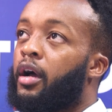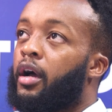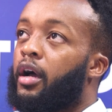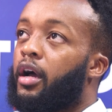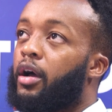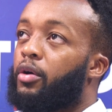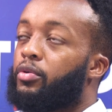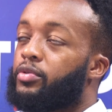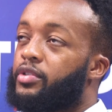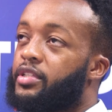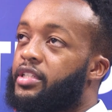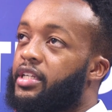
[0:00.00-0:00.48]

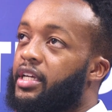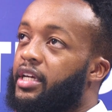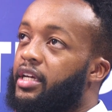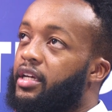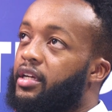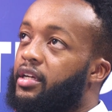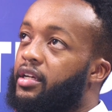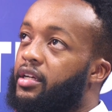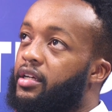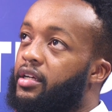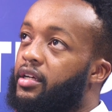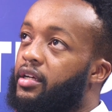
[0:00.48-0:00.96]
I would
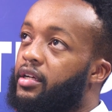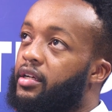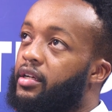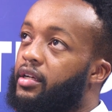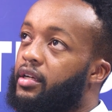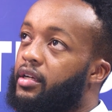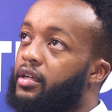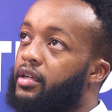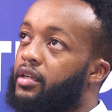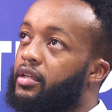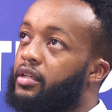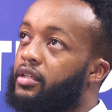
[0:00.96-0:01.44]
say,
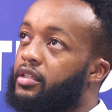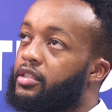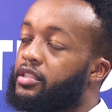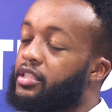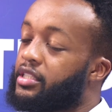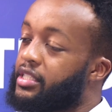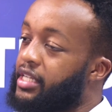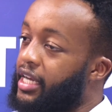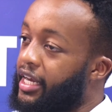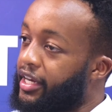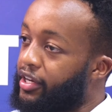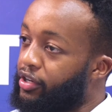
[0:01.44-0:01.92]

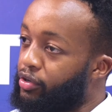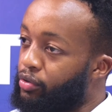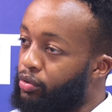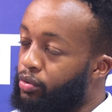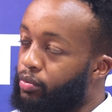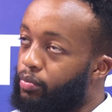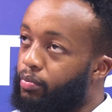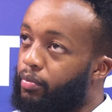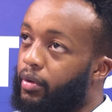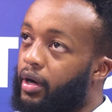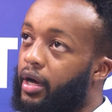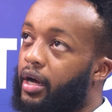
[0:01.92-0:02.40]
just like
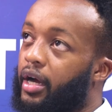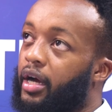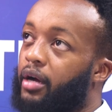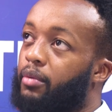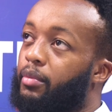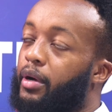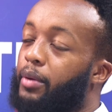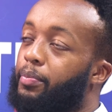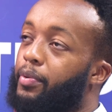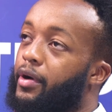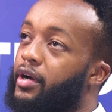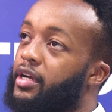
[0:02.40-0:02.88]
you,
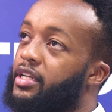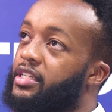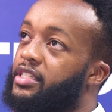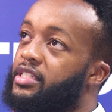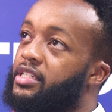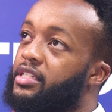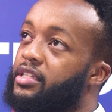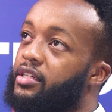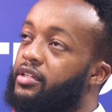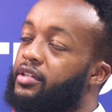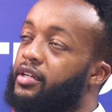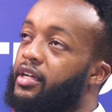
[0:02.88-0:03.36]
my
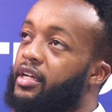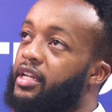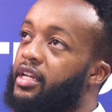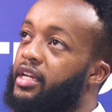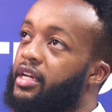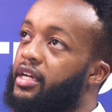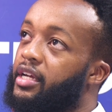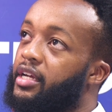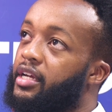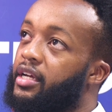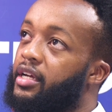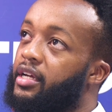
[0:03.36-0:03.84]
parents
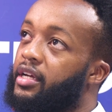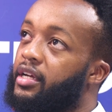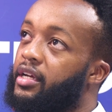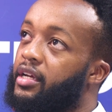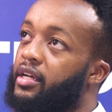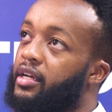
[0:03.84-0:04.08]
really